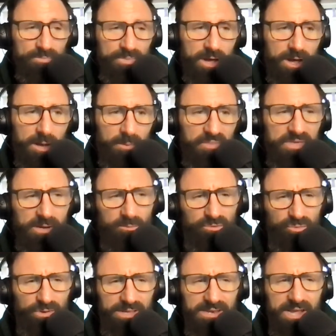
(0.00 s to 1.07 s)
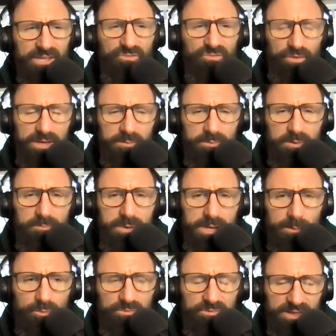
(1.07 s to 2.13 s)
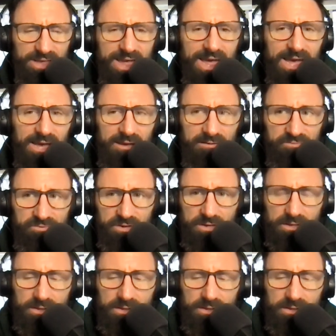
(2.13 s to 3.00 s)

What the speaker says: I think it was really nice for him to be able to have